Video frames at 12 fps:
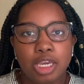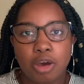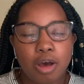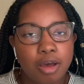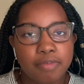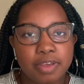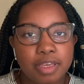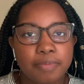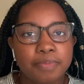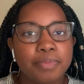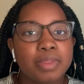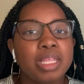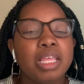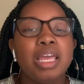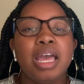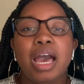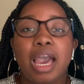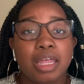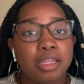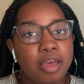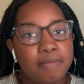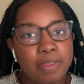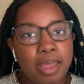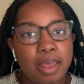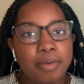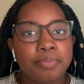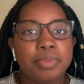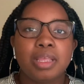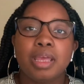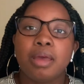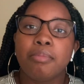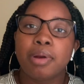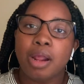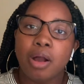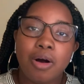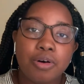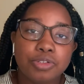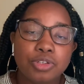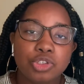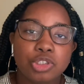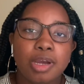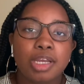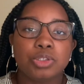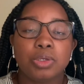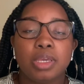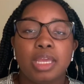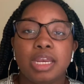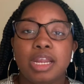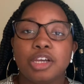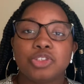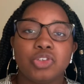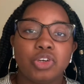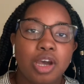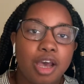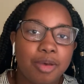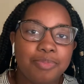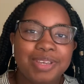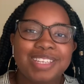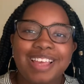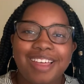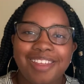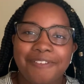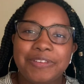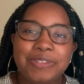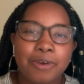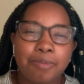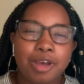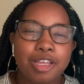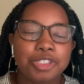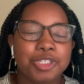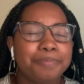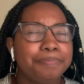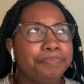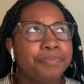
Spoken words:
coffee. I love that. But I also tried drinking an extra cup because I love it so much.